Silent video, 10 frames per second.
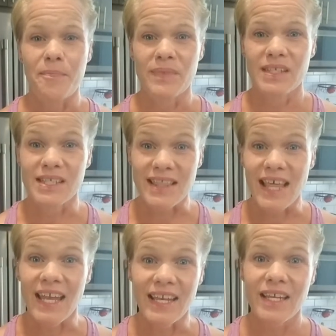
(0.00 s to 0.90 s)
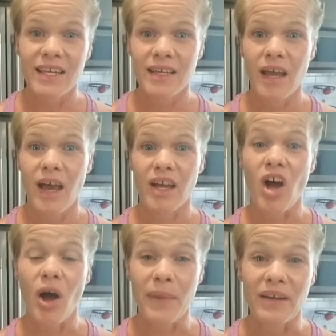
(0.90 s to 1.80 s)
synthetic
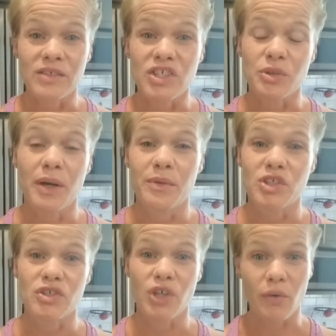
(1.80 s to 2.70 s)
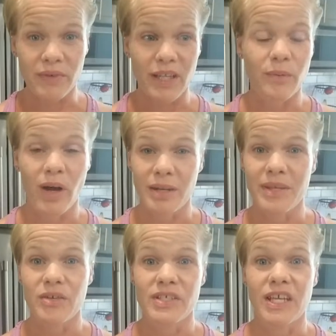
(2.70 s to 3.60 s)
compounds to it, which you don't really want to be
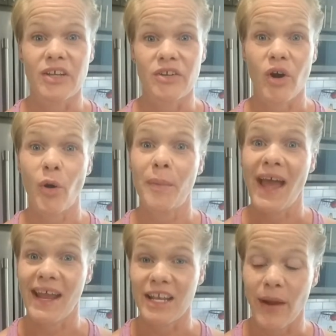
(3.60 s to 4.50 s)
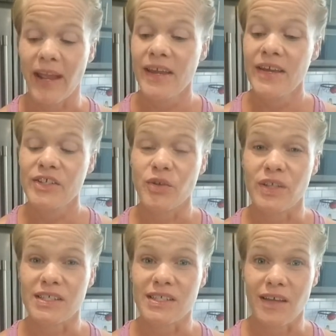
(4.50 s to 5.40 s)
using in your home anyway. So
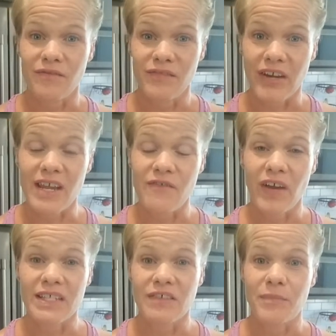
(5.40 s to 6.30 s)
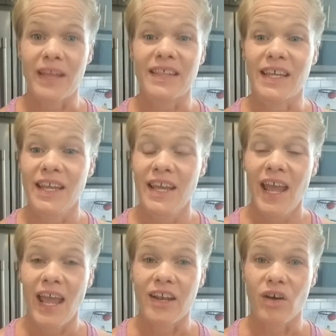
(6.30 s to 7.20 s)
this is a very effective method
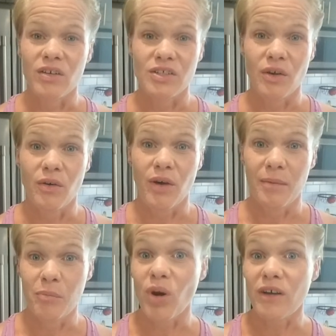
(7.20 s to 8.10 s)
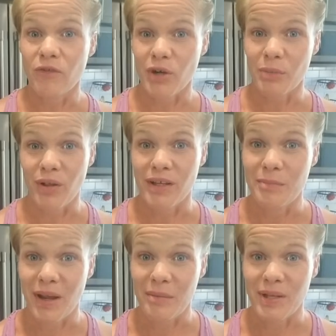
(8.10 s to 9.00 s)
and also more affordable, in
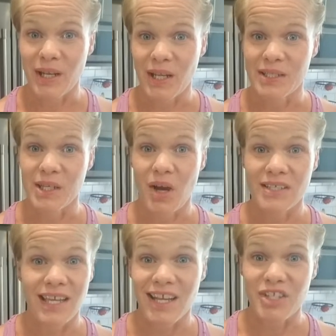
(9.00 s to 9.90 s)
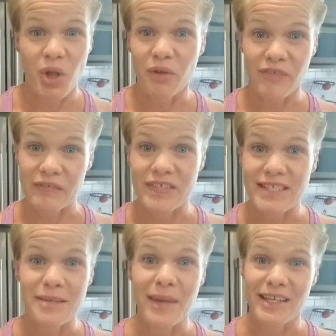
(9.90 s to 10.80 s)
my opinion, because it costs like $1.50
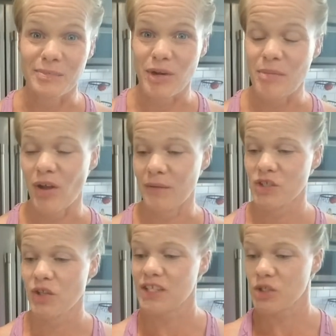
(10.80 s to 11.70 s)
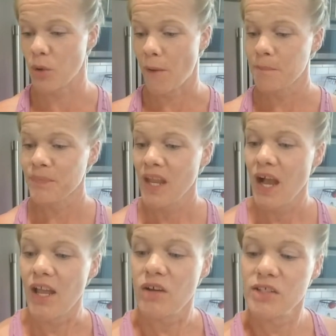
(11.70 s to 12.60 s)
to make a spray bottle. So that's cool.
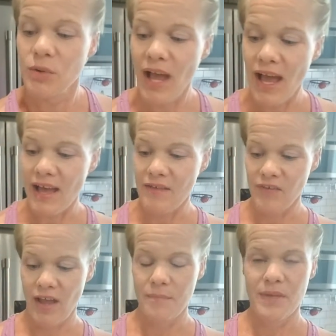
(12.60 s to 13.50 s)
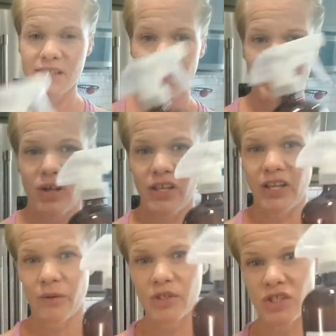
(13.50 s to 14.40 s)
I also have a spray bottle
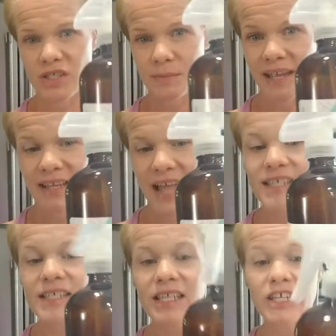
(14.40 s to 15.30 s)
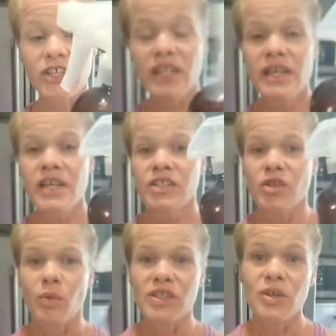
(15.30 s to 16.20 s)
here, which is my glass cleaner.
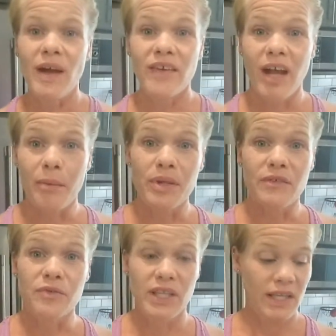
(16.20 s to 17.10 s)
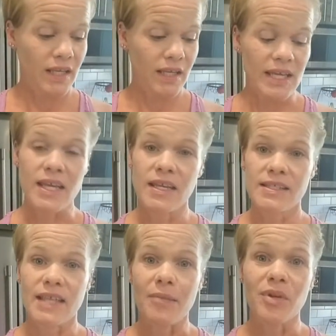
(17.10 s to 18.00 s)
So once you have a couple of really key
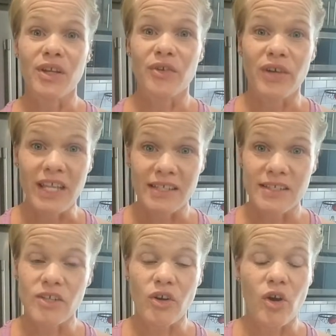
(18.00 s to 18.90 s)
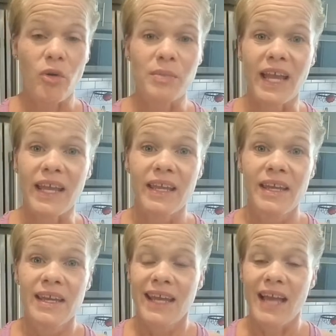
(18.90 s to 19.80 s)
staple ingredients in your home, like
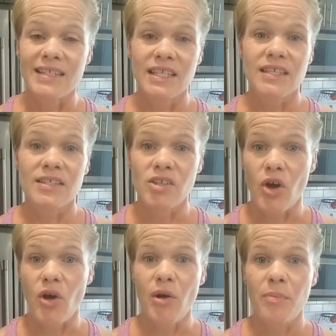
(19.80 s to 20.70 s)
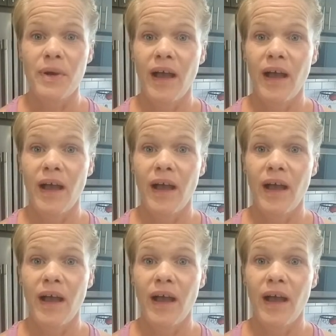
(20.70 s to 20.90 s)
castile soap,